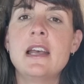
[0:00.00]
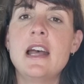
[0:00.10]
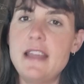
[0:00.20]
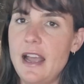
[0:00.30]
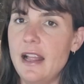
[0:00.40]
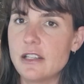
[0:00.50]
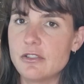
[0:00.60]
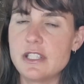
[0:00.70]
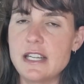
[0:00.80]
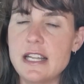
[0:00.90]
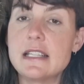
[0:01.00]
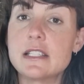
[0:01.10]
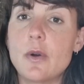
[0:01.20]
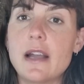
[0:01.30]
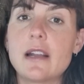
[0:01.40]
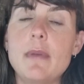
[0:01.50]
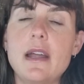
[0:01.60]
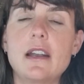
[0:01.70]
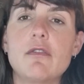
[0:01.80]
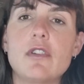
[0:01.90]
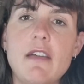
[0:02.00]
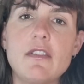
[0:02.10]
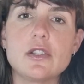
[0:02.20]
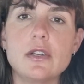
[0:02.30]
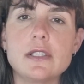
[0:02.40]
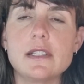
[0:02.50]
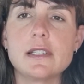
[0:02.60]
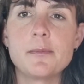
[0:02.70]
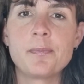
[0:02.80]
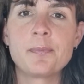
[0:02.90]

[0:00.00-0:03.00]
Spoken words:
their electricity is quite competitive with other sources.